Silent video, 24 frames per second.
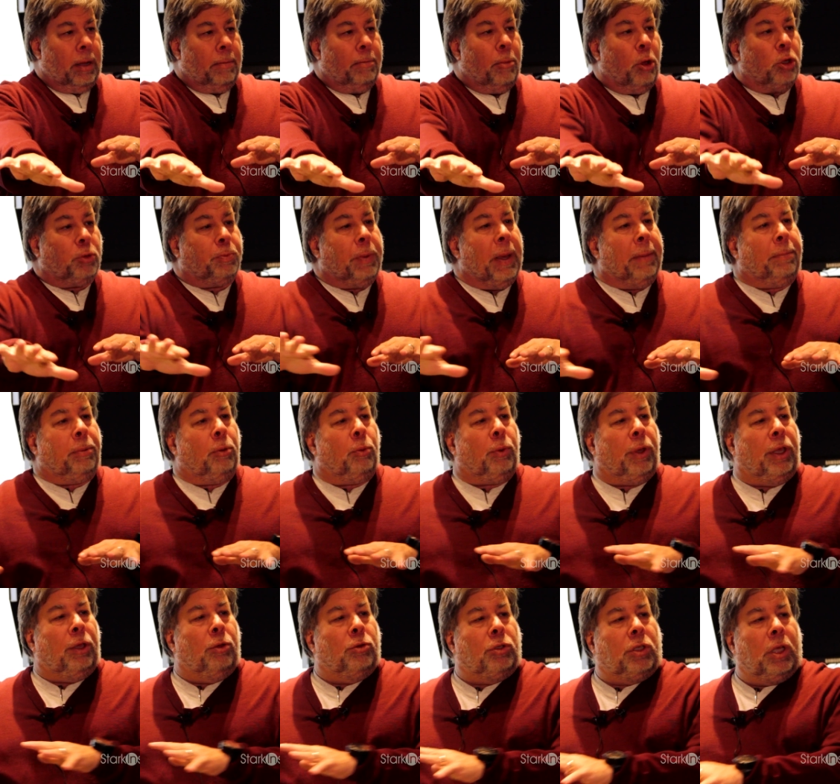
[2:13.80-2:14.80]
Most people
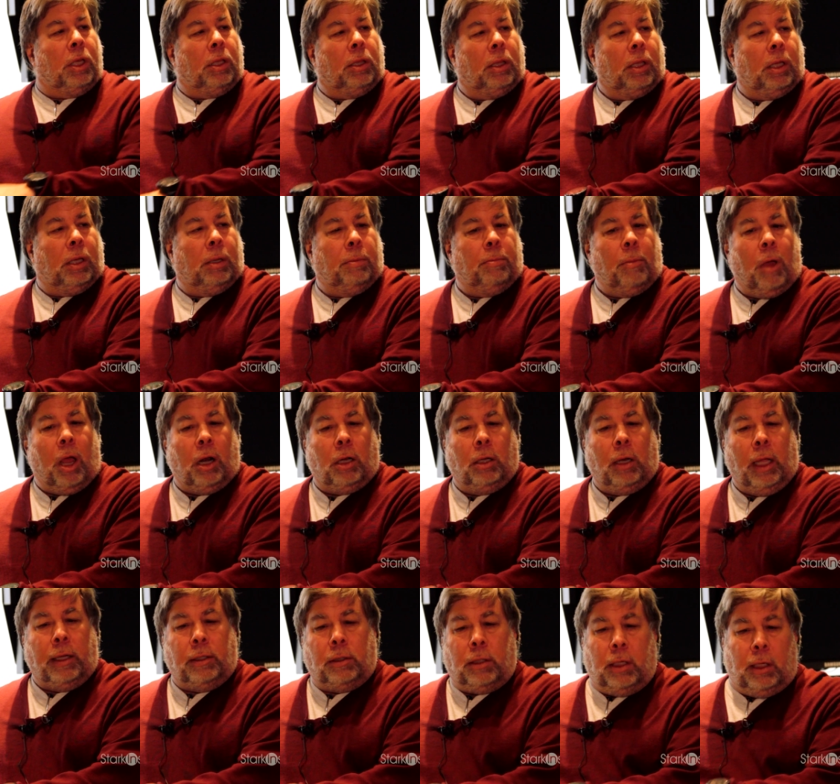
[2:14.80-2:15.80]
were using the
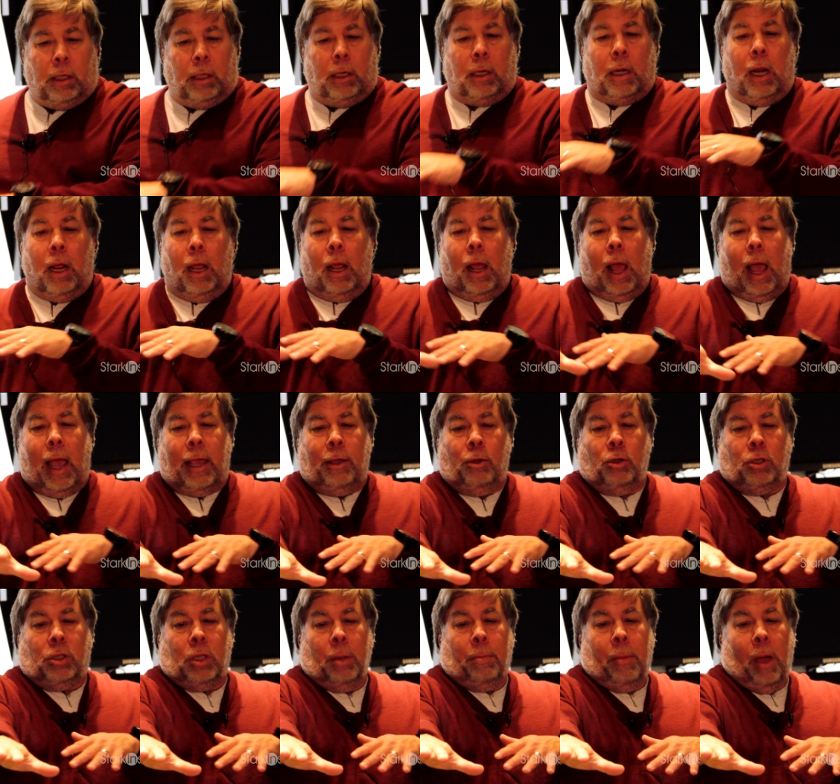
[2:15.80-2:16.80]
Model 19. I
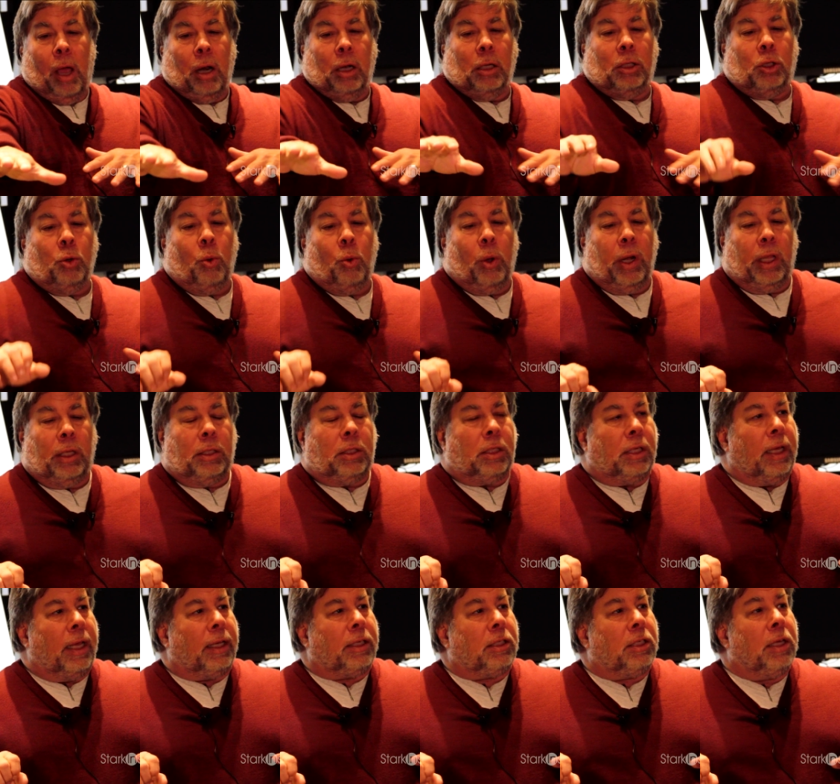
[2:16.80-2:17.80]
used the Model
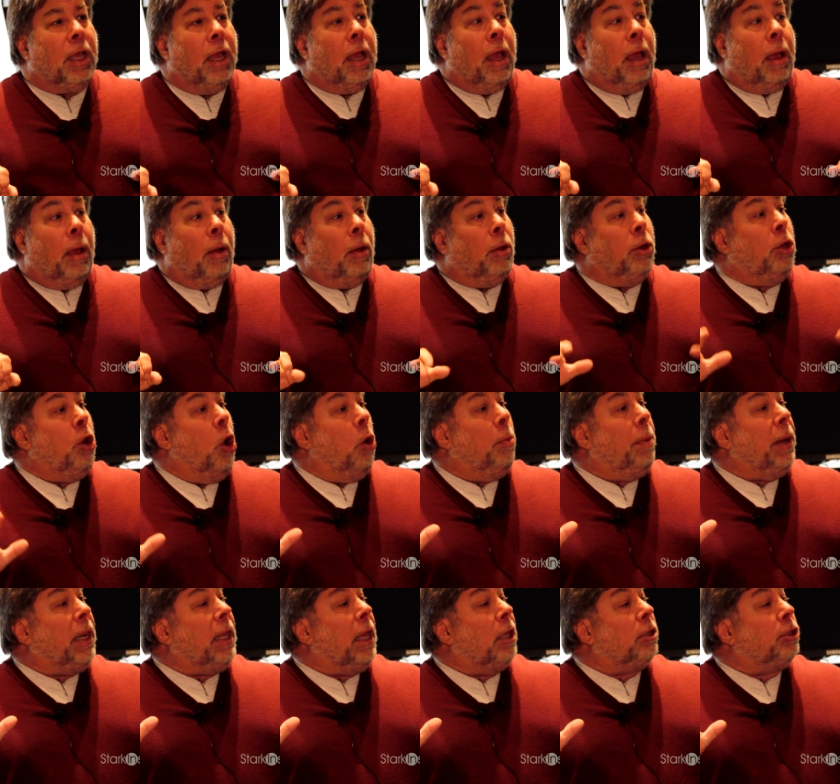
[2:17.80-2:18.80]
26.
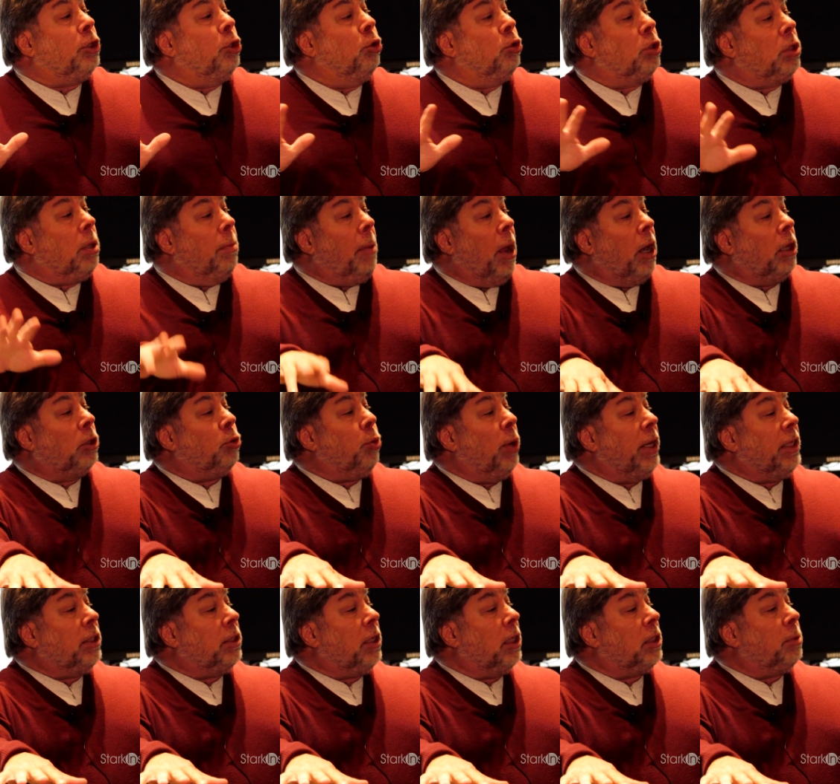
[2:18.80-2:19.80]
Nobody else used the Model
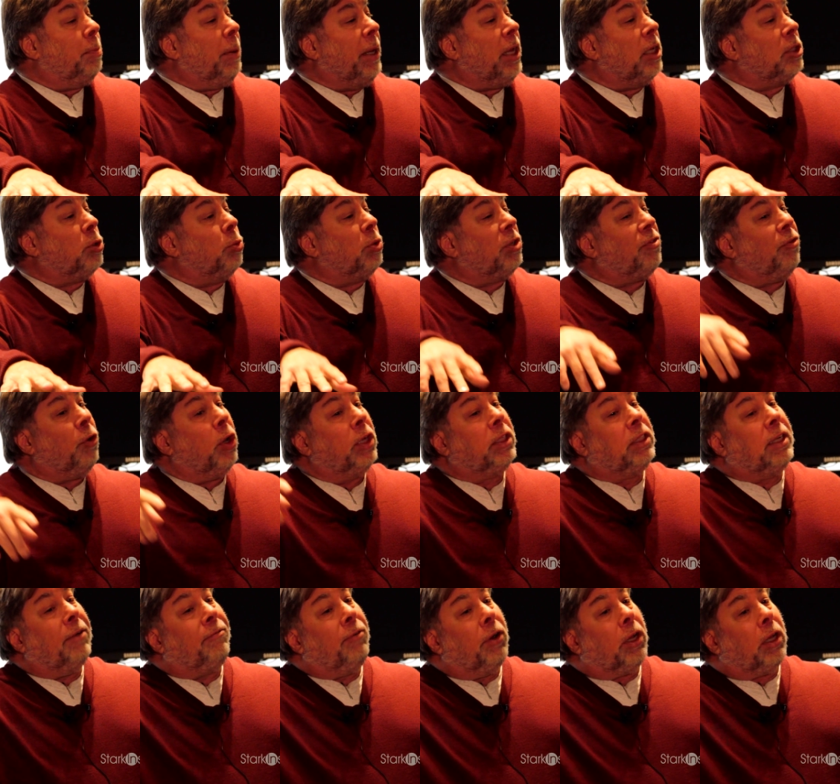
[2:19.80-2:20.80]
26 because it was for
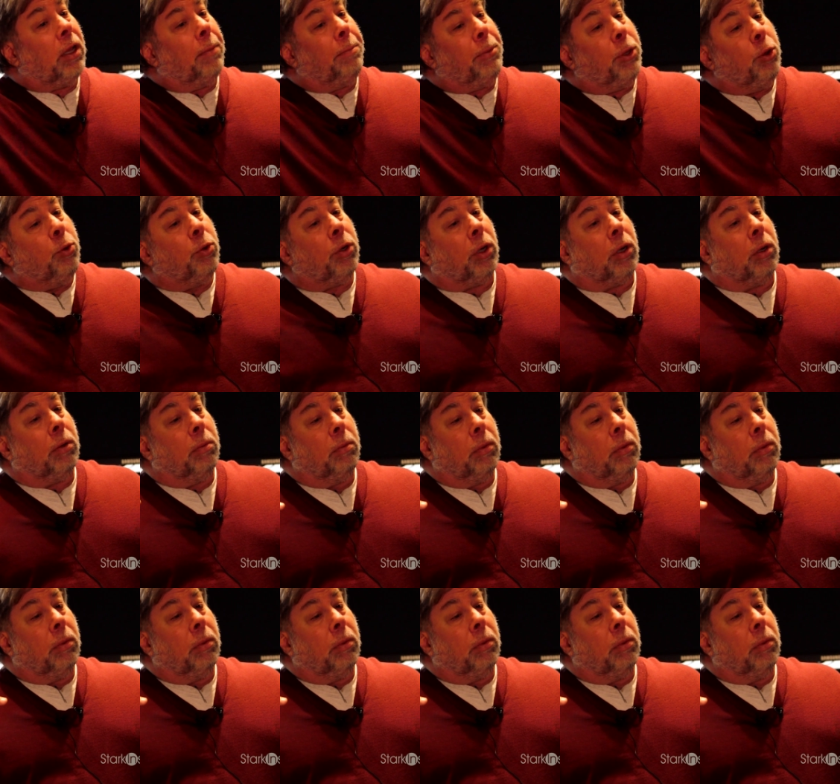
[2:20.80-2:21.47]
a different computer.